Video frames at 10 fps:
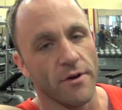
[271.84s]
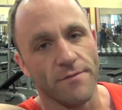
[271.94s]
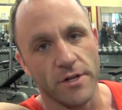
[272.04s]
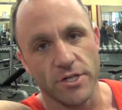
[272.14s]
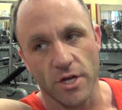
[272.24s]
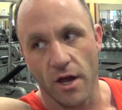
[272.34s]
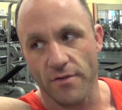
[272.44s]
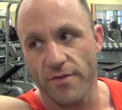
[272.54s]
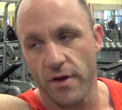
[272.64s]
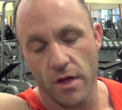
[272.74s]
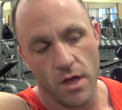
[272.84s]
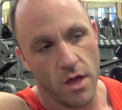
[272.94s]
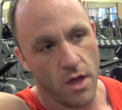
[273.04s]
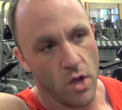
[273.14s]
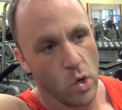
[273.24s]
we're gonna finish off
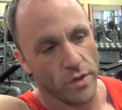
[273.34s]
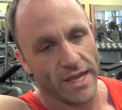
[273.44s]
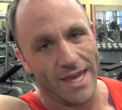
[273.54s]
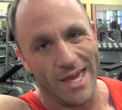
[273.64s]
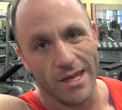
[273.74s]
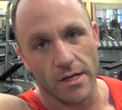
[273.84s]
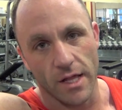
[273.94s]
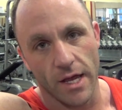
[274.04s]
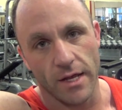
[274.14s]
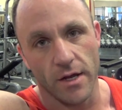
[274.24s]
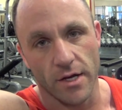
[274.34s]
with like an incline